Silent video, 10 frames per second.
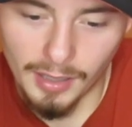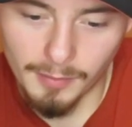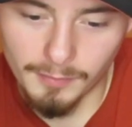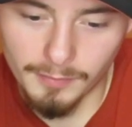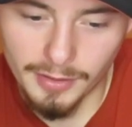
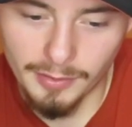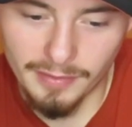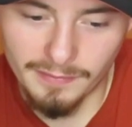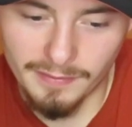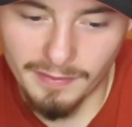
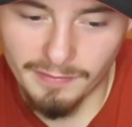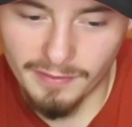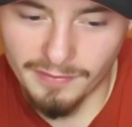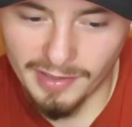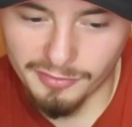
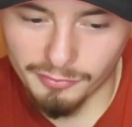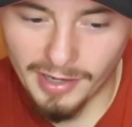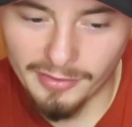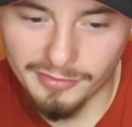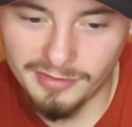if
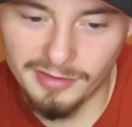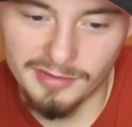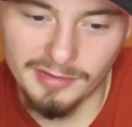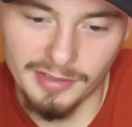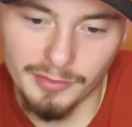that's a regular
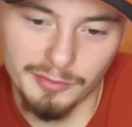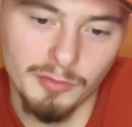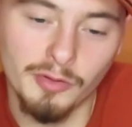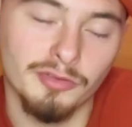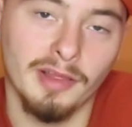season,
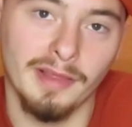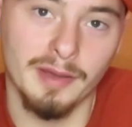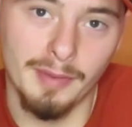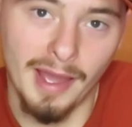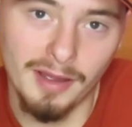he's most
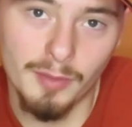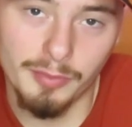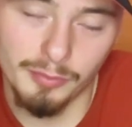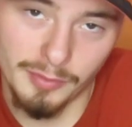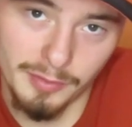likely a
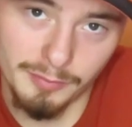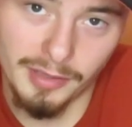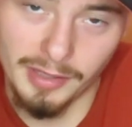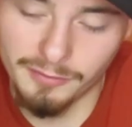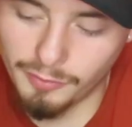backup
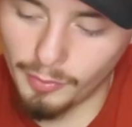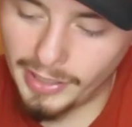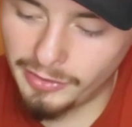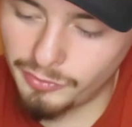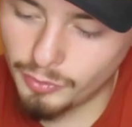when I'm playing a
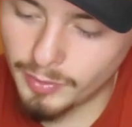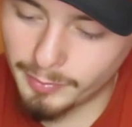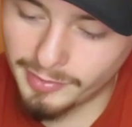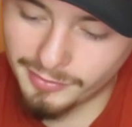full 82.